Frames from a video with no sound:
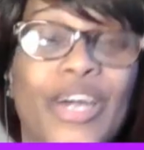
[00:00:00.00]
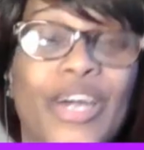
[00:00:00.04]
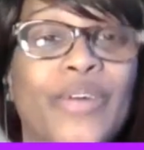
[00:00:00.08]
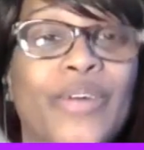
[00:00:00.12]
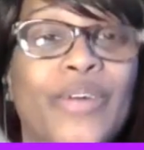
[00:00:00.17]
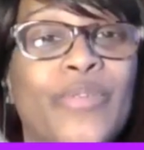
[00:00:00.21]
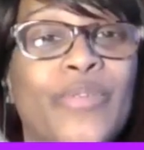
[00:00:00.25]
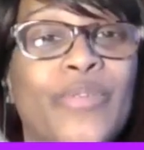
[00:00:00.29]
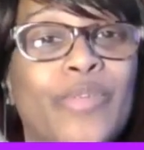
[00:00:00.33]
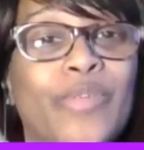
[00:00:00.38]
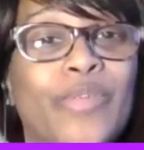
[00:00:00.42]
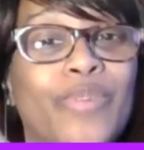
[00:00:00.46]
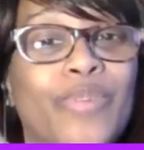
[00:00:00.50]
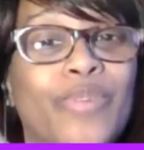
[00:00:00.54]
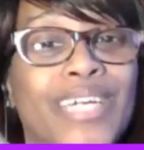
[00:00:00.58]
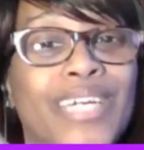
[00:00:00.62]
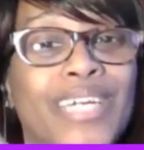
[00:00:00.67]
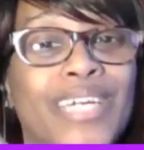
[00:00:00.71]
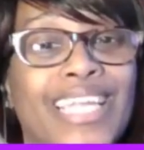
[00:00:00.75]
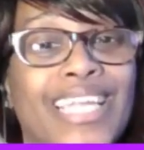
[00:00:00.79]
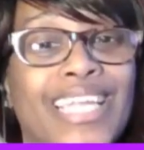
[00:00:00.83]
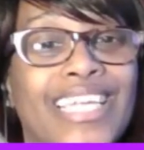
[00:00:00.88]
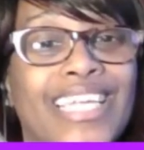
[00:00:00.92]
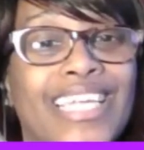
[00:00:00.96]
we
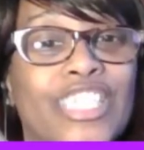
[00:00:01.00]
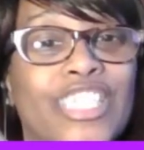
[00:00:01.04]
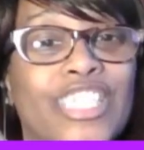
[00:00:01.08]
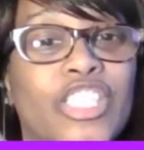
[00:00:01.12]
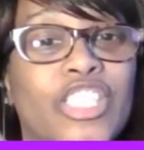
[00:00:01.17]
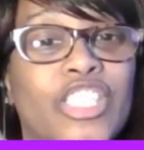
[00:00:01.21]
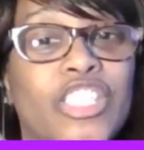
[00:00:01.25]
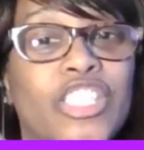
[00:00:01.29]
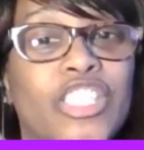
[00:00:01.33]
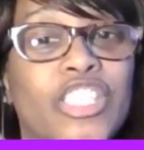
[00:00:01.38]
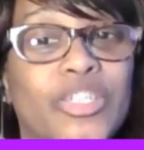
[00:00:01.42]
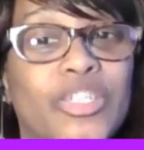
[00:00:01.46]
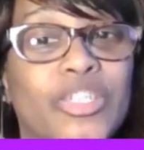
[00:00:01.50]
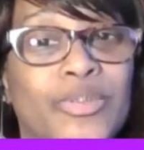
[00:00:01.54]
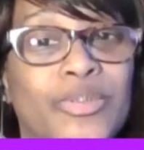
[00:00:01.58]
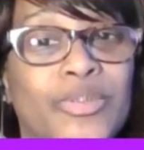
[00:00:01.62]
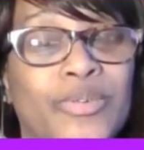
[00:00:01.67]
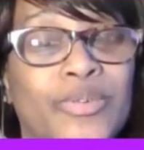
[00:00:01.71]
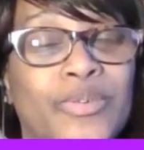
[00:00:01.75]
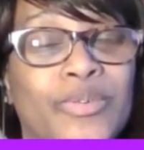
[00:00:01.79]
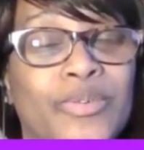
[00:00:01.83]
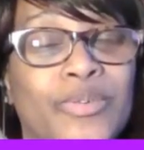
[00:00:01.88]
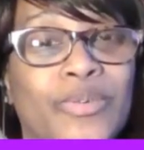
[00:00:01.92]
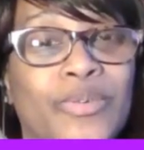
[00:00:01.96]
put
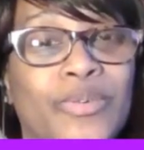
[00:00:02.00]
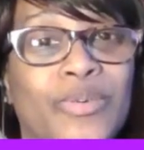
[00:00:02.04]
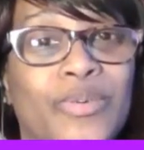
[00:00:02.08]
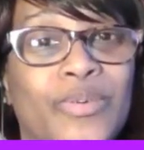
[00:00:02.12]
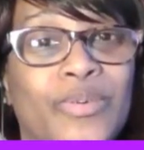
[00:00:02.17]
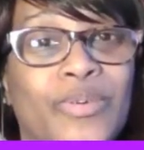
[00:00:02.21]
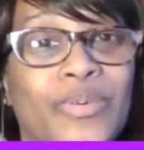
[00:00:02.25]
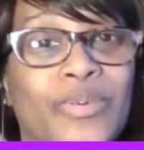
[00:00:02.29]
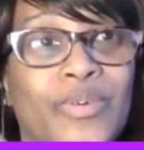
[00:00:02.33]
into